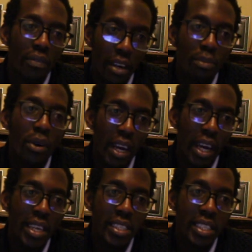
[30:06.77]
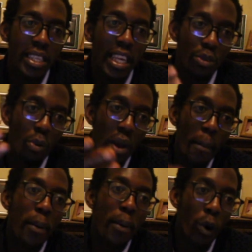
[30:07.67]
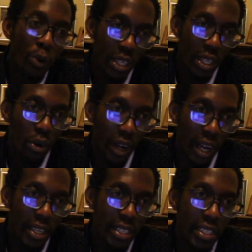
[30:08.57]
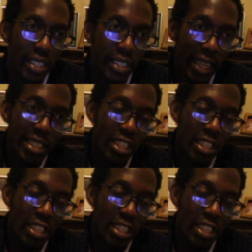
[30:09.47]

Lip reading: Fuck morality. That's why we're imposing morality. This